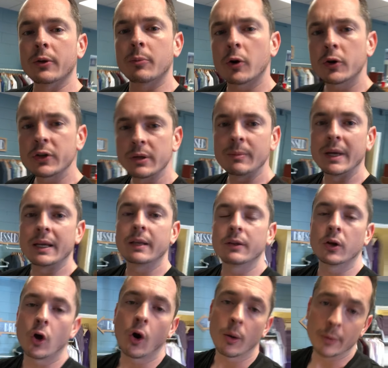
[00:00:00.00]
person making the
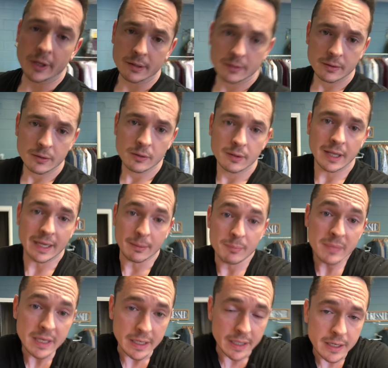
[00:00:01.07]
garment, like
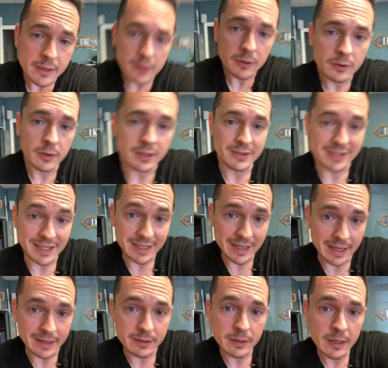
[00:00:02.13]
me and
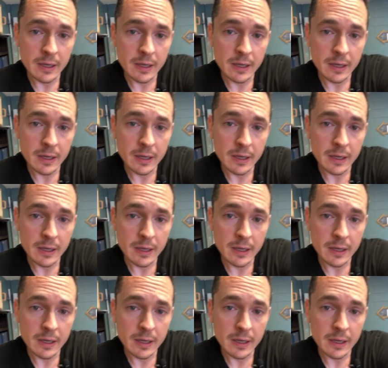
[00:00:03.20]
Tien,